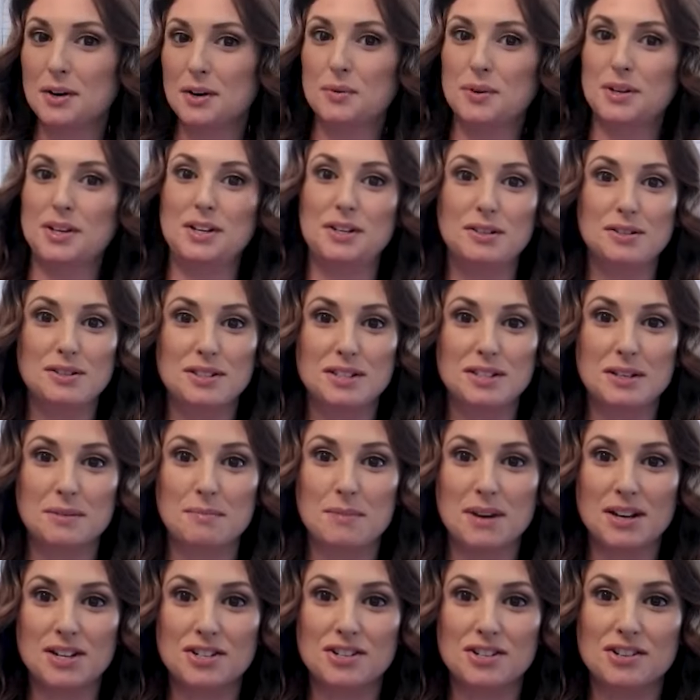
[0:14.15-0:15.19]
would use to
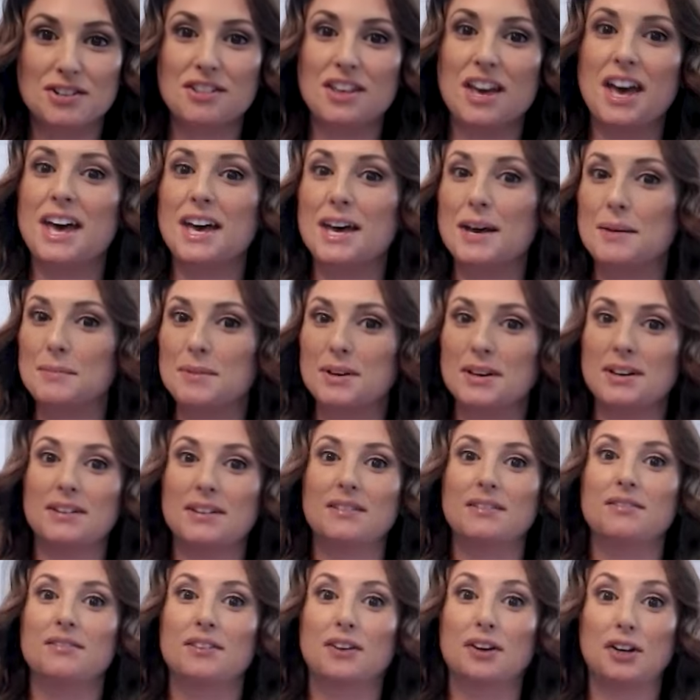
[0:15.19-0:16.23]
measure the hem
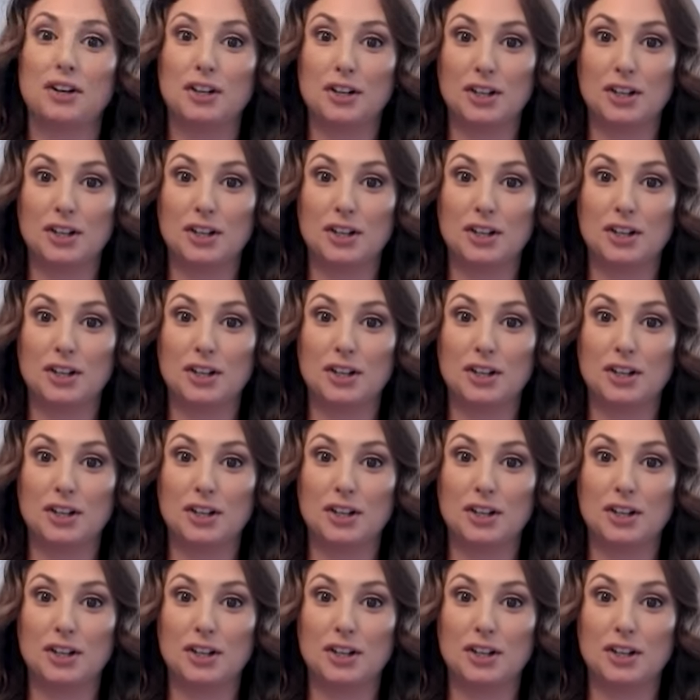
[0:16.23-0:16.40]
of her